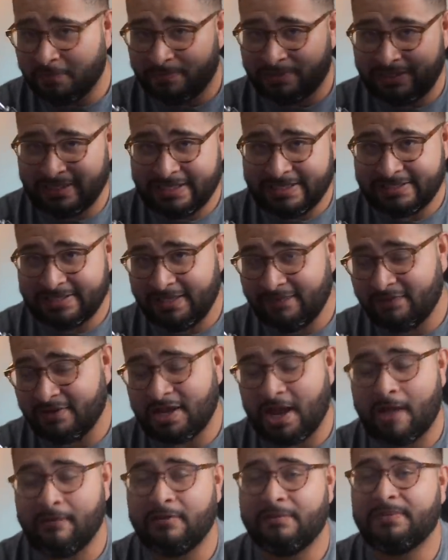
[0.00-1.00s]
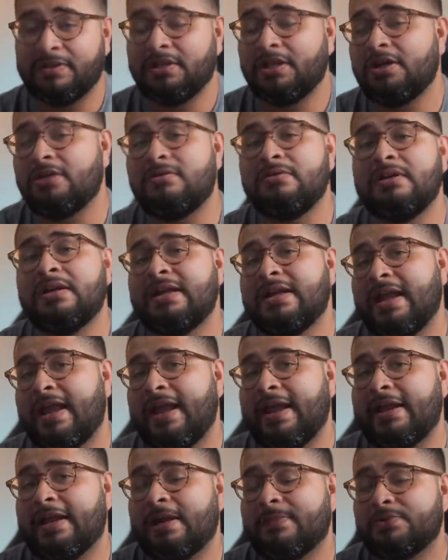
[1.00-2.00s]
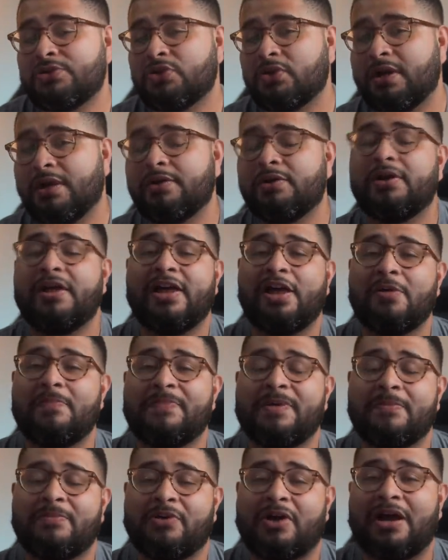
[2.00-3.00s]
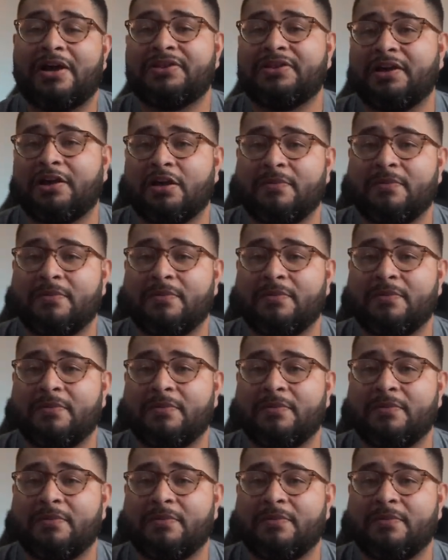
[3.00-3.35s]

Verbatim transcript: please leave a comment below, and I'm sure it'll help people out there.